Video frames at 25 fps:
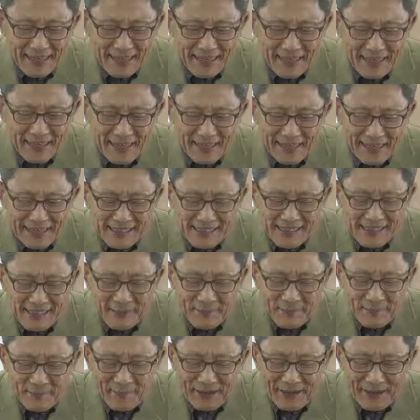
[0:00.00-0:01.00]
Let's
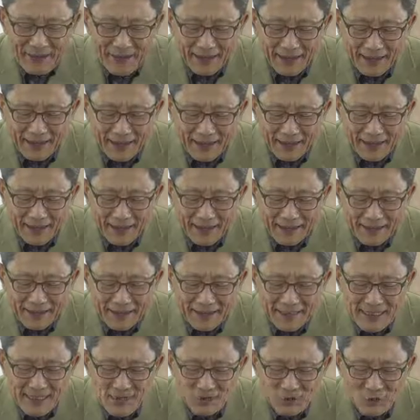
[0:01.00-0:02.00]
compare
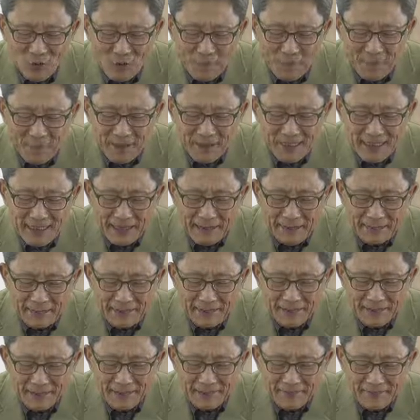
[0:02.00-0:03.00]
this doping
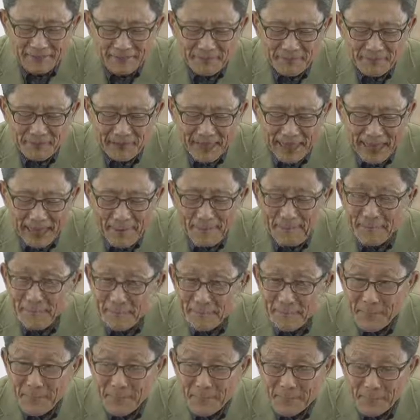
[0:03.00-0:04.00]
level M
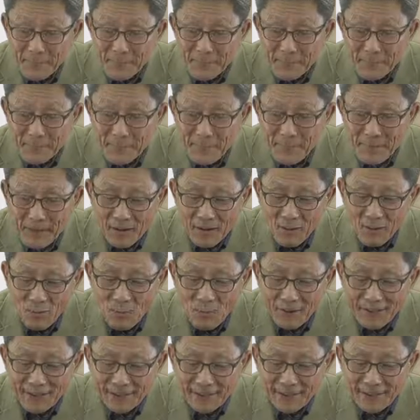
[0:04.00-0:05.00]

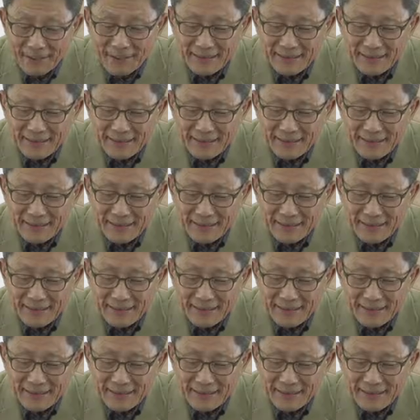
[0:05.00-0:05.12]
with